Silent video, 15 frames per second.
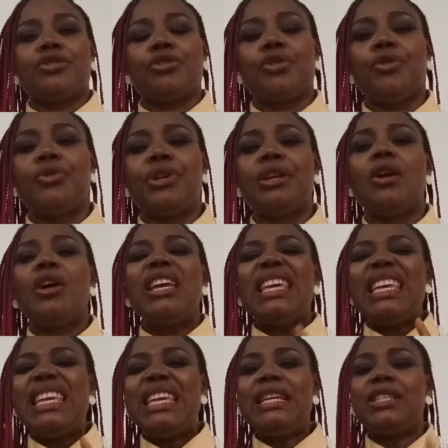story.
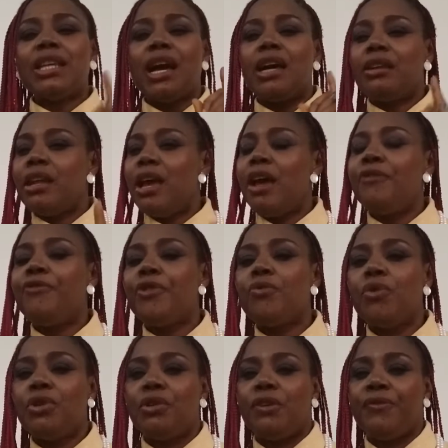Each and every
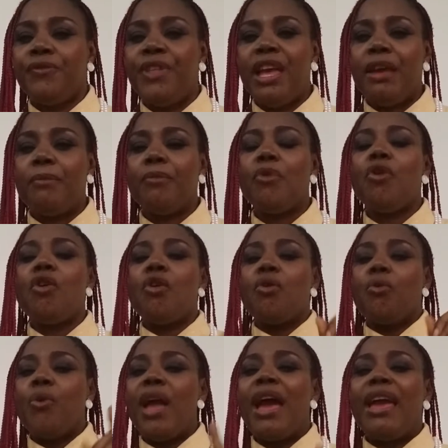one of them
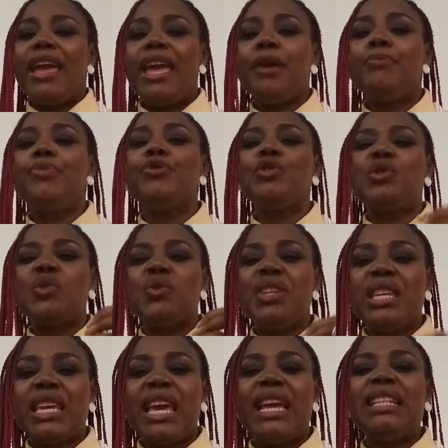were able to
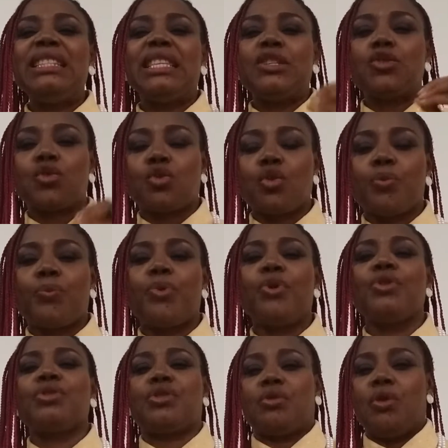gain the
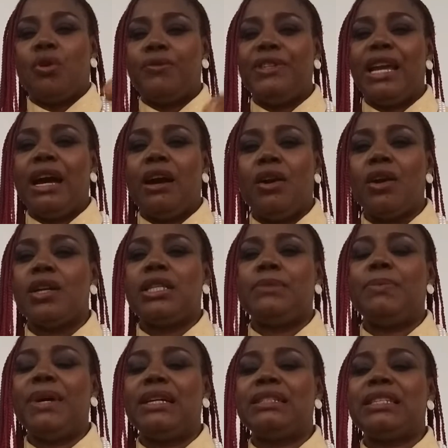support of their
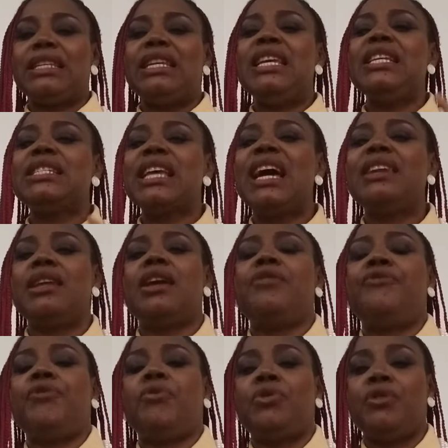husband. Each and
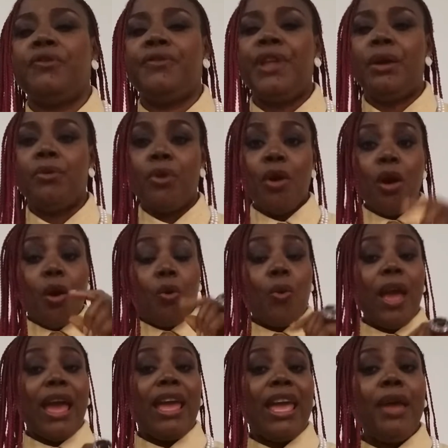every one of them
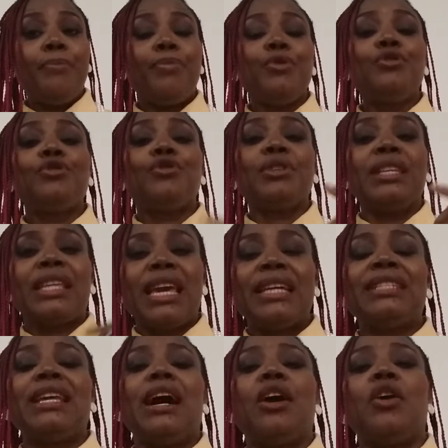were able to
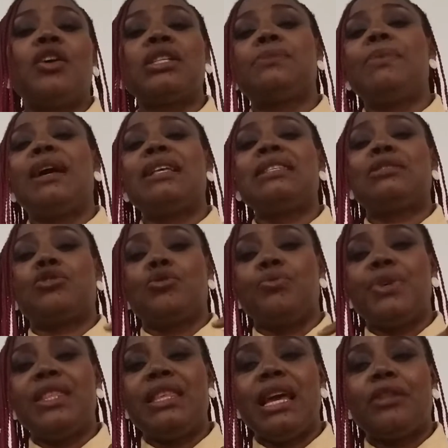get their husbands to
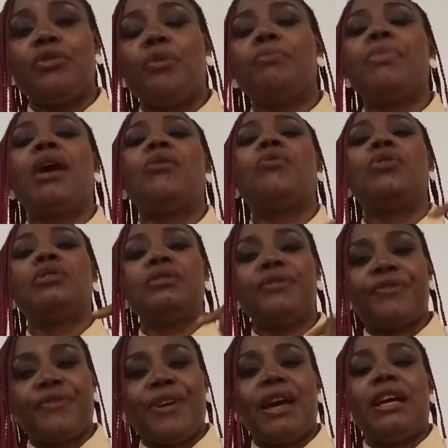be their number one
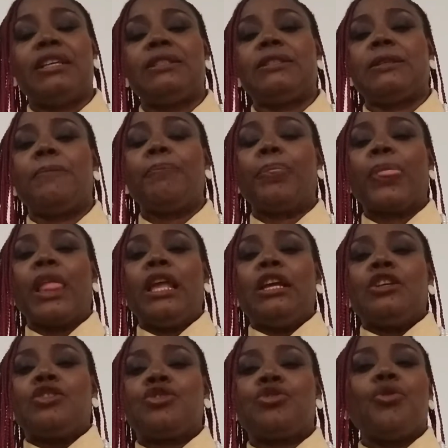fans.
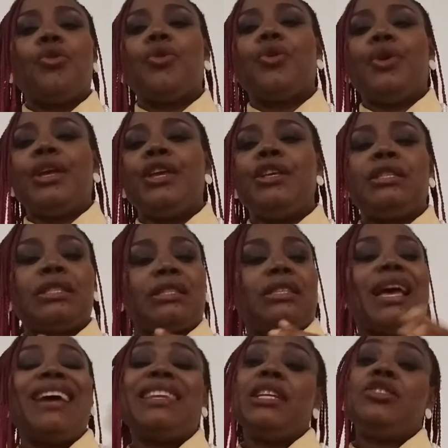So
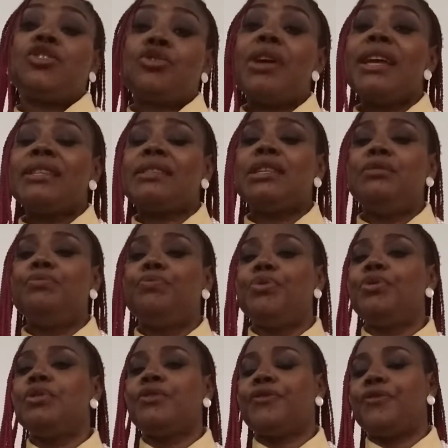it's an interesting
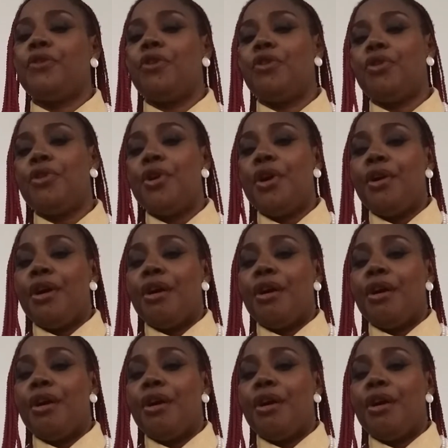book for